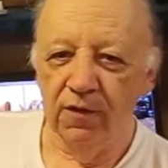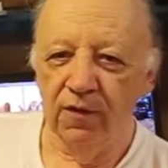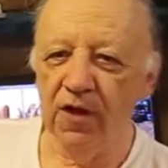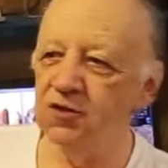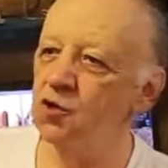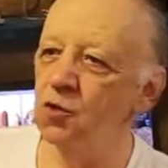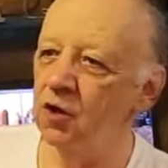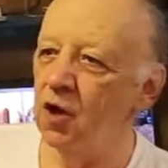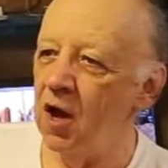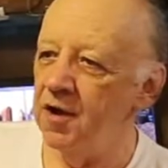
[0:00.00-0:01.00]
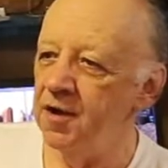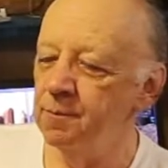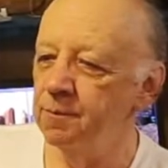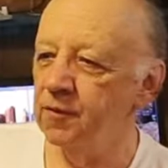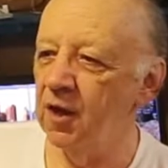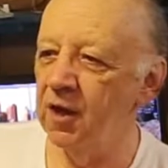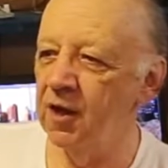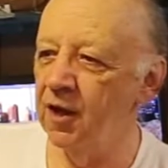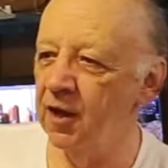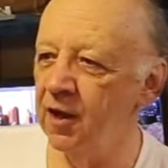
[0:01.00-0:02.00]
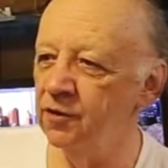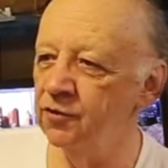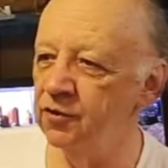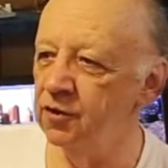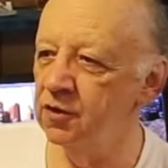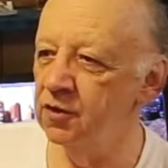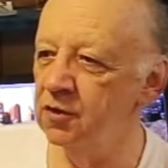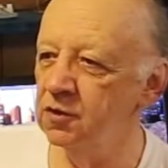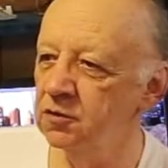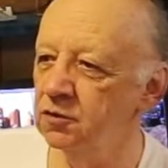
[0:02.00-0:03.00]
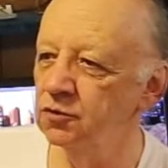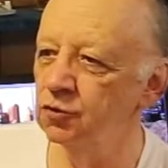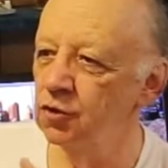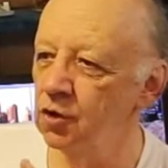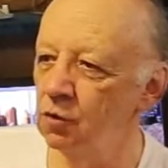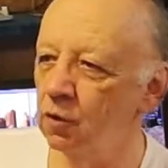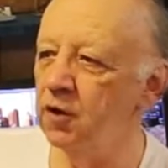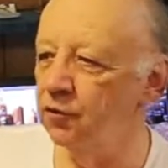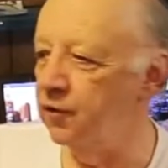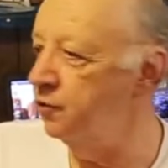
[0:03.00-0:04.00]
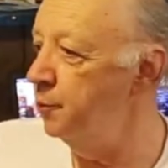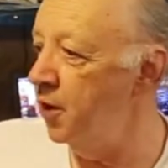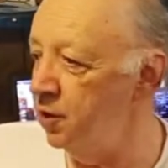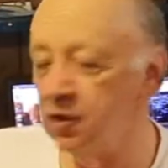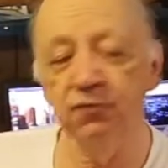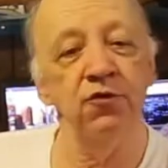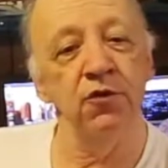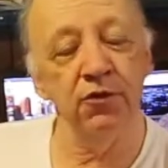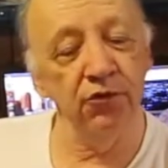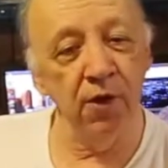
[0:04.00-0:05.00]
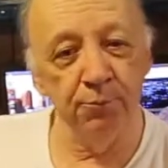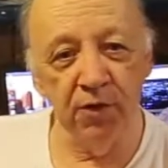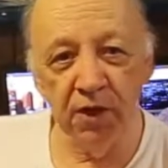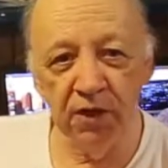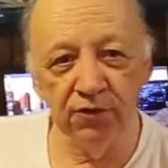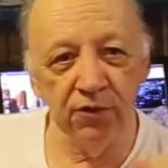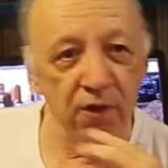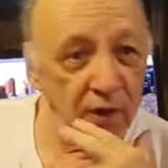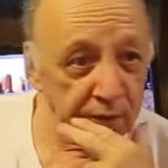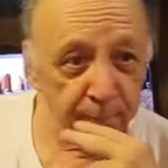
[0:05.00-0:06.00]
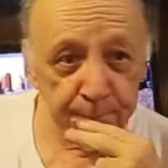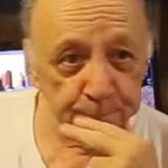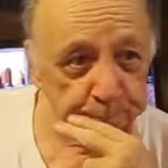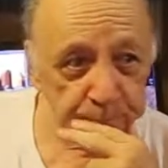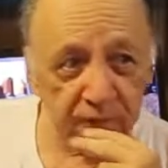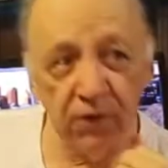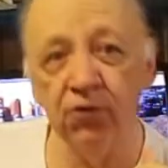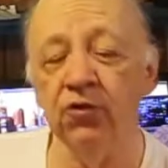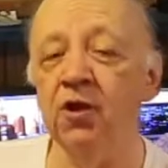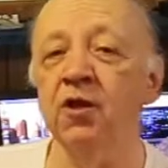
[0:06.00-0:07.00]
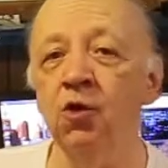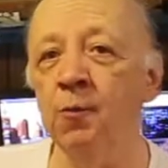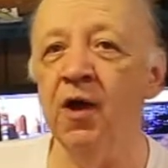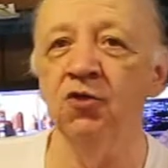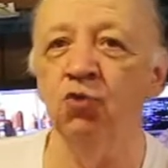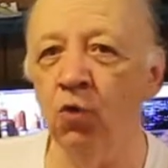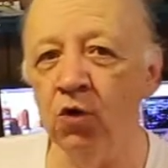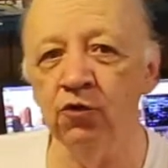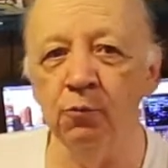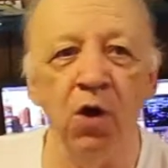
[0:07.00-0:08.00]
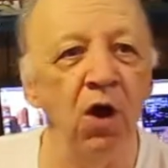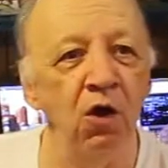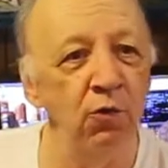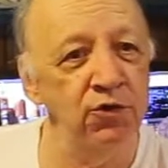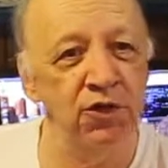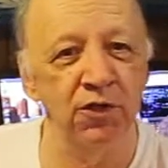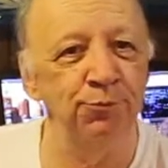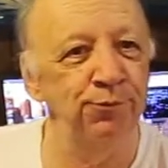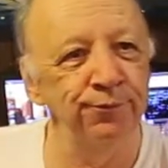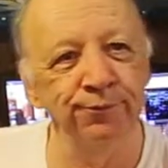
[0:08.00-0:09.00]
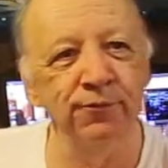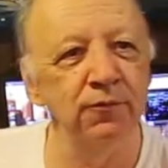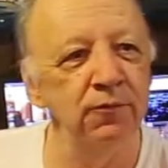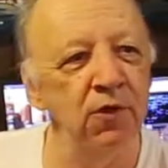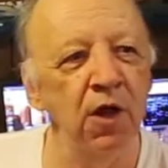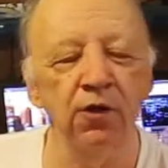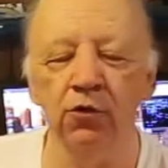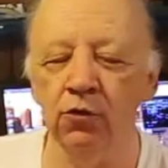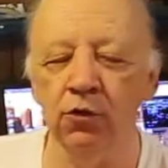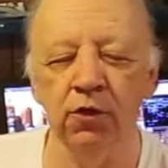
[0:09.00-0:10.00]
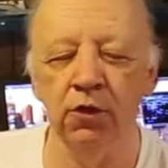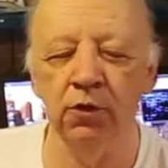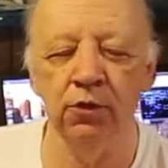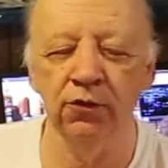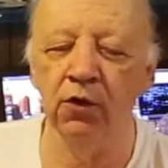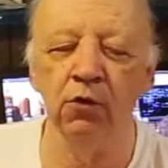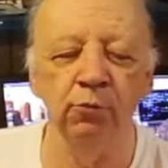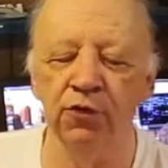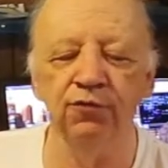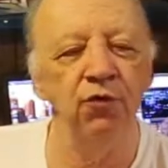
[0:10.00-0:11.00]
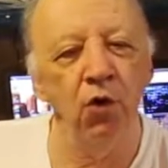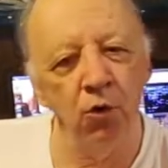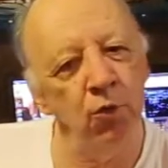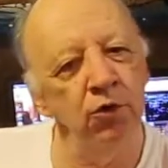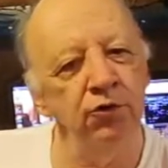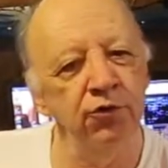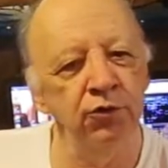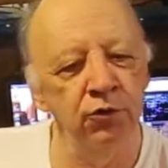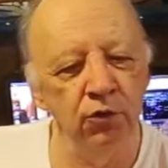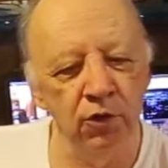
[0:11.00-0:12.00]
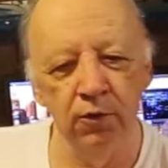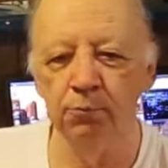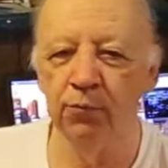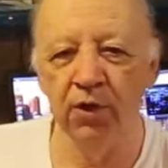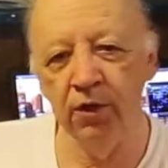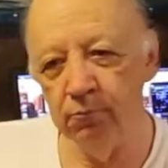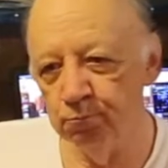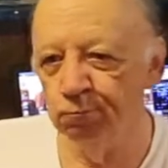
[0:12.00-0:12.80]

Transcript: that's going on. And what else? That's about it for this update. Like I said, I go back to work tomorrow, which I'm not looking terribly forward to, but